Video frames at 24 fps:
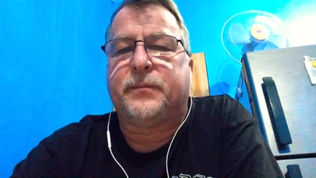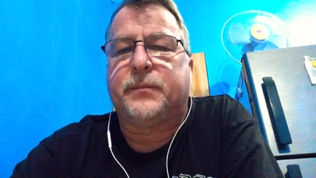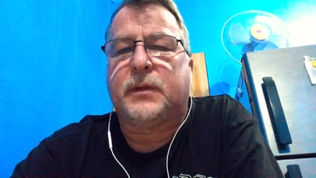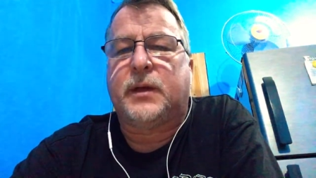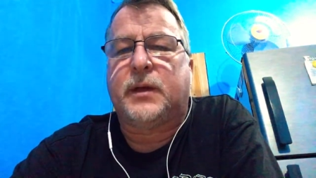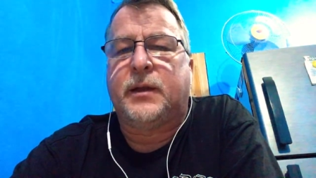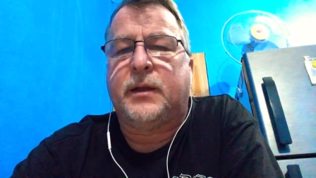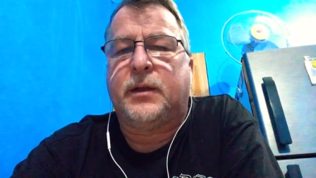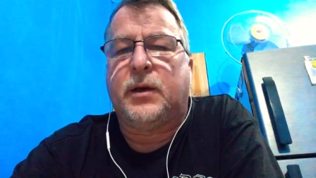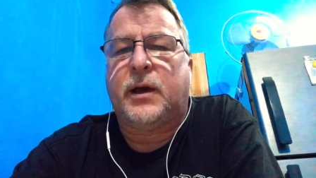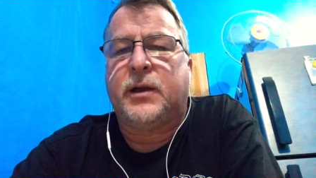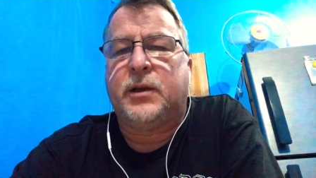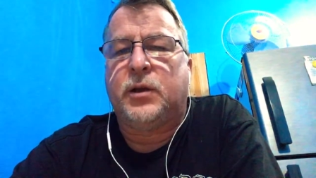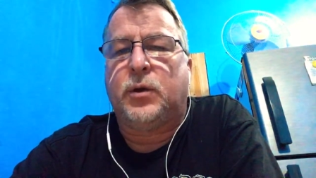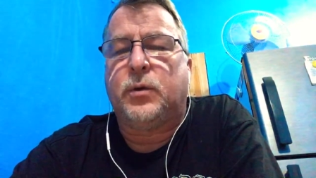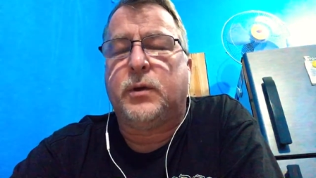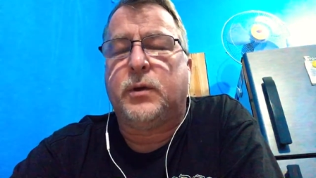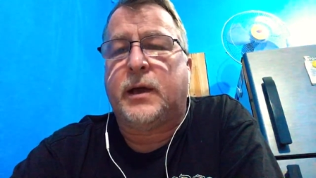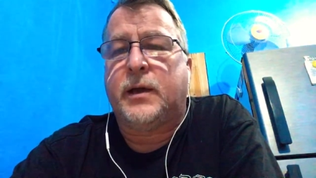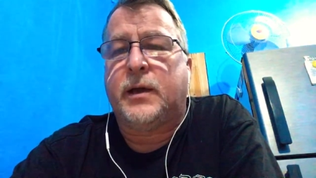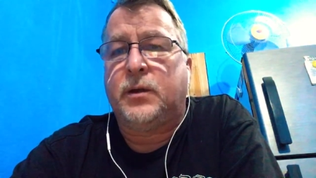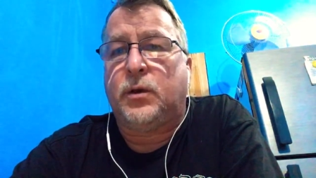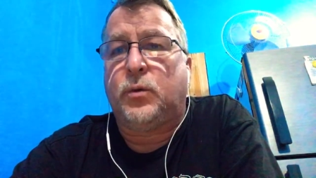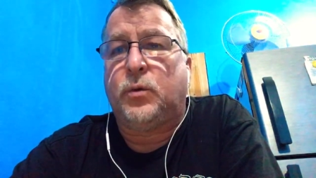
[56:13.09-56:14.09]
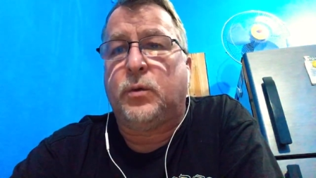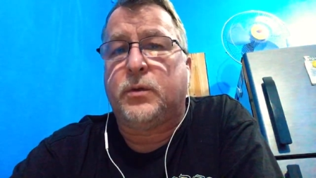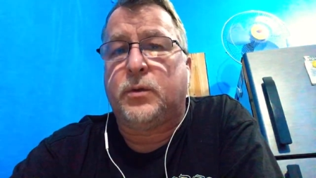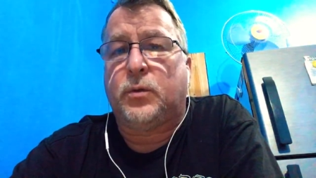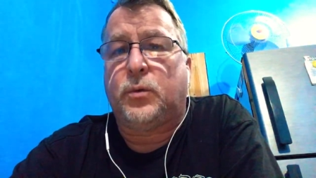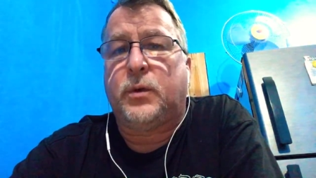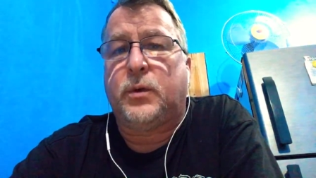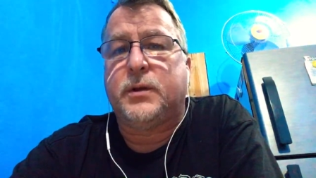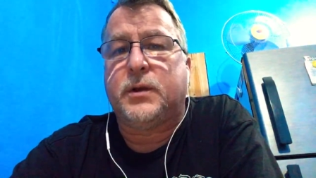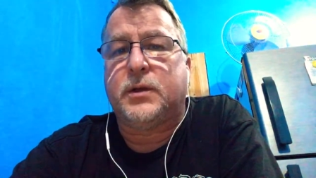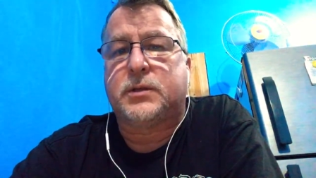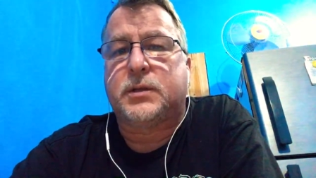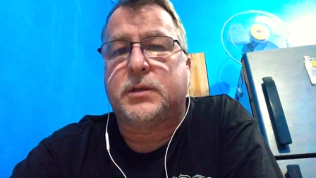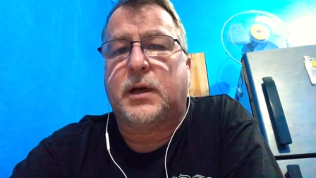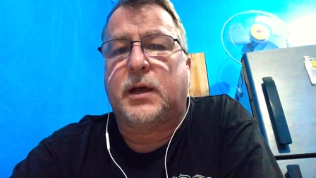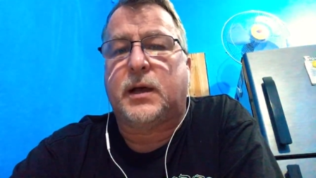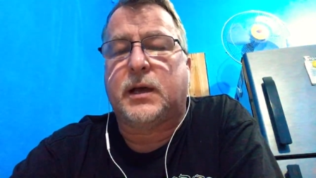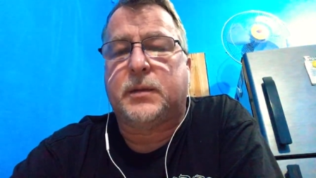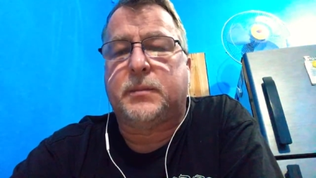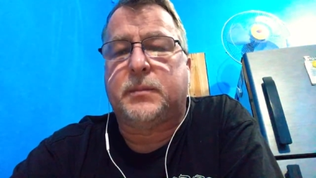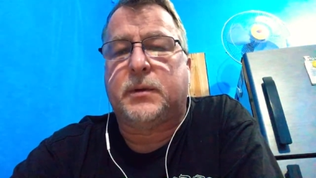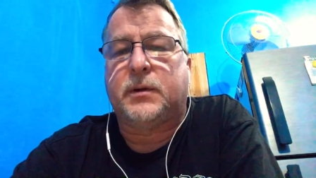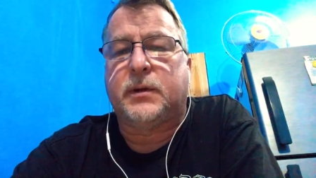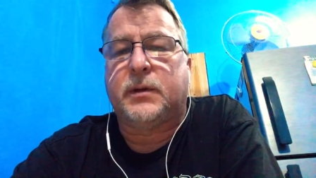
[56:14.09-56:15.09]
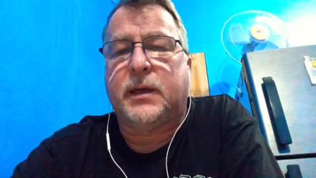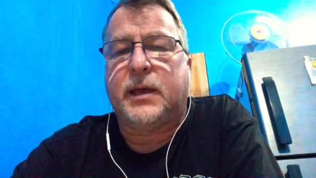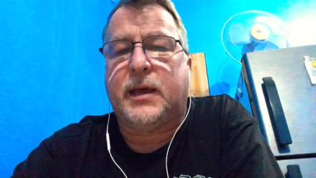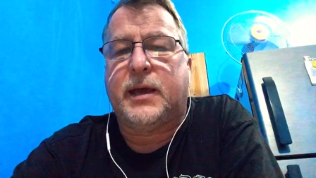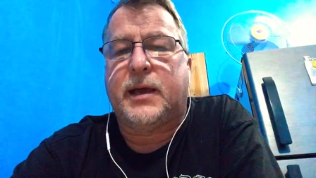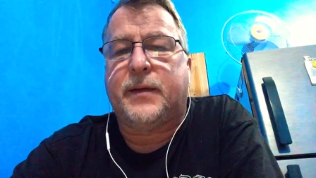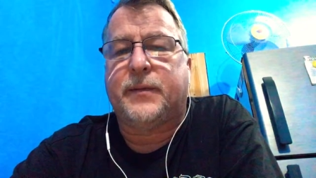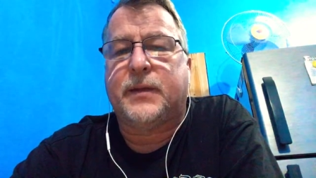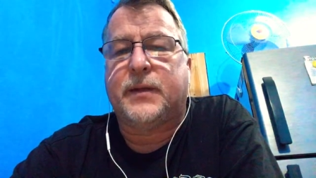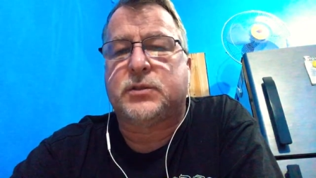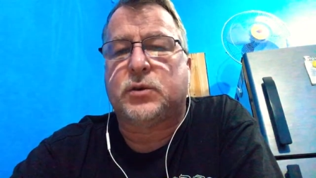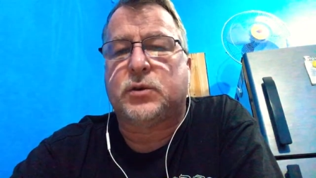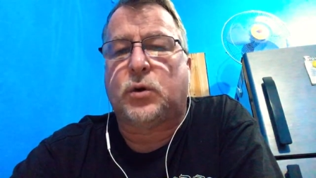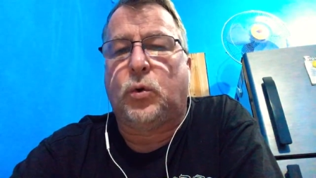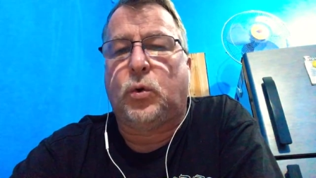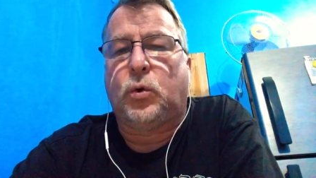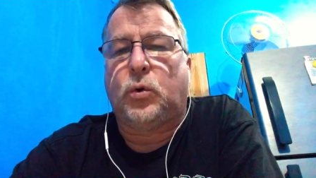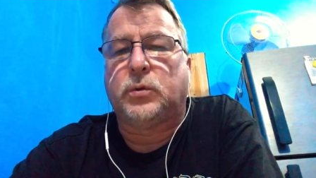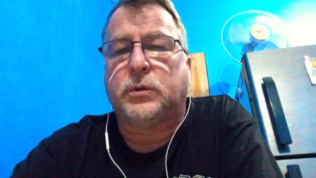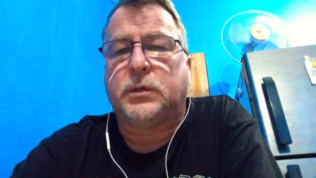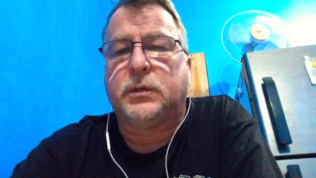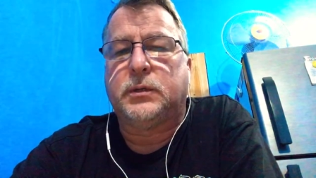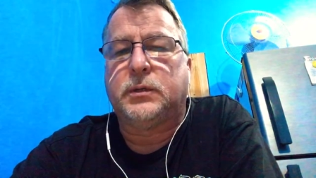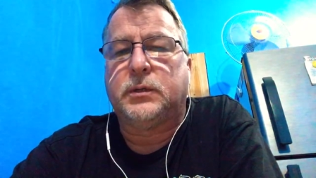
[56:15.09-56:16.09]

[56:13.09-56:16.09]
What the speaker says: I know what the one you're talking about. Yeah, it's old.